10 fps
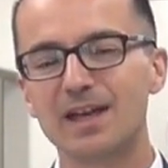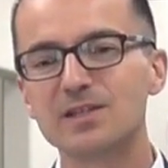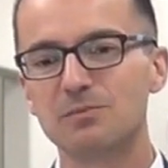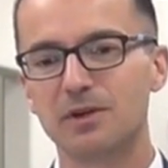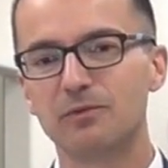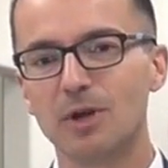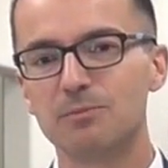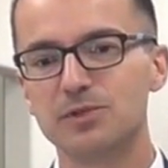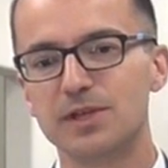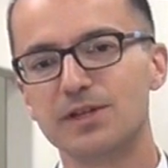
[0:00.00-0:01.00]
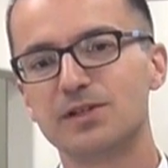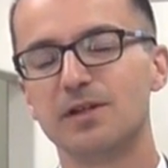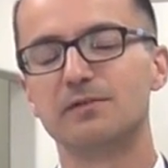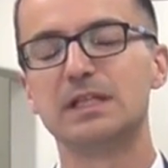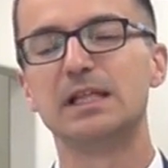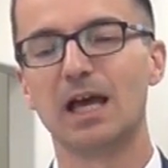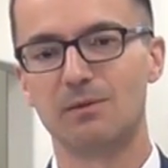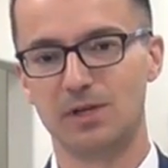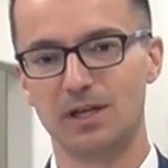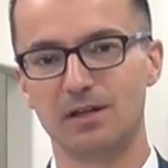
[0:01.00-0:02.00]
has a bit of a reputation of
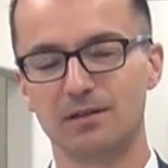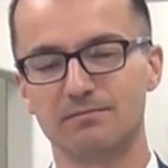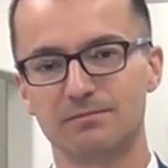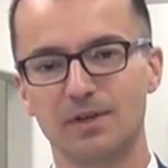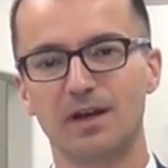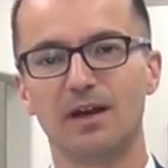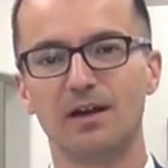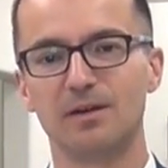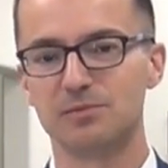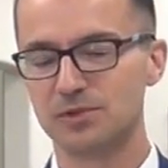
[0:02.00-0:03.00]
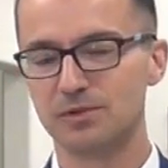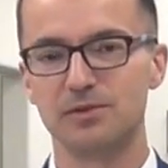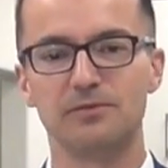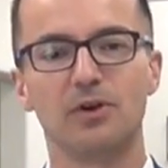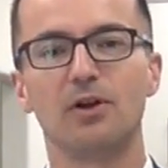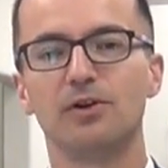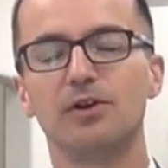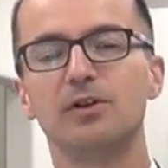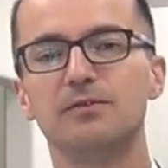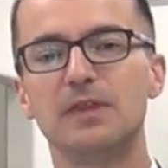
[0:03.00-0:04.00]
delaminating. I'm sure you've all
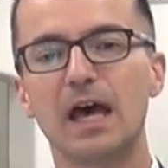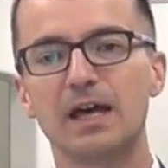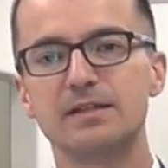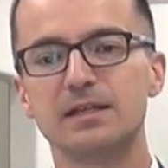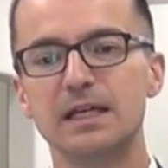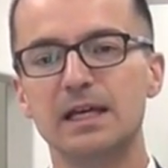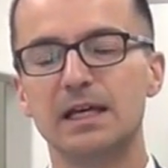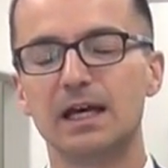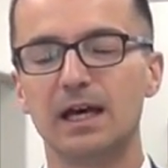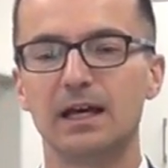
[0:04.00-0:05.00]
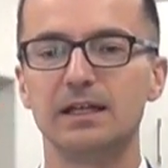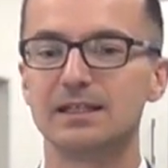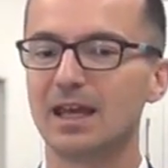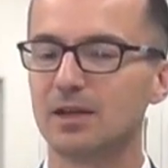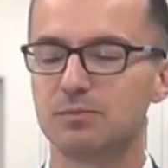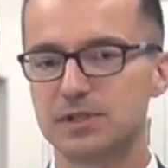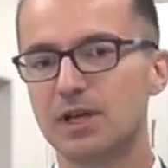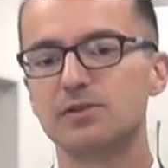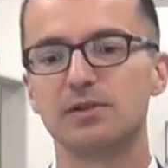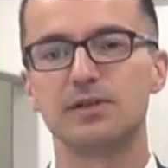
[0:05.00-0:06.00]
heard of that. It can
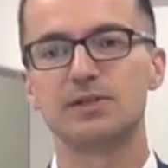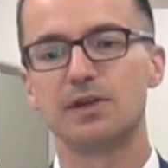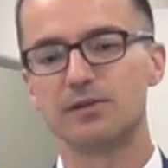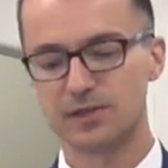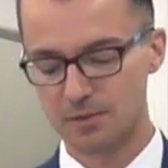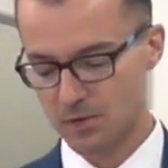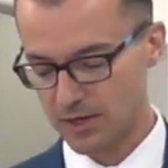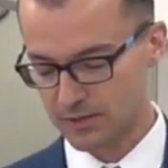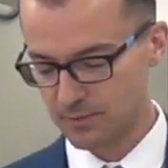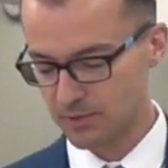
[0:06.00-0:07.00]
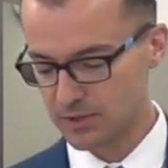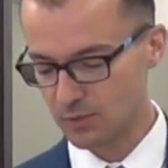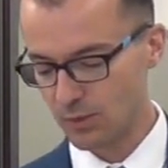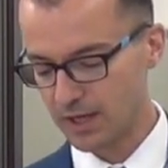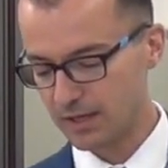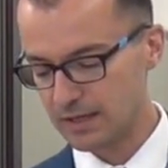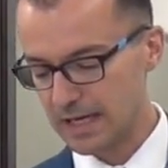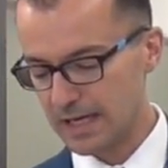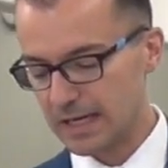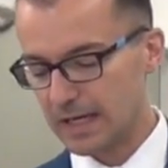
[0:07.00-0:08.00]
potentially scare some customers away.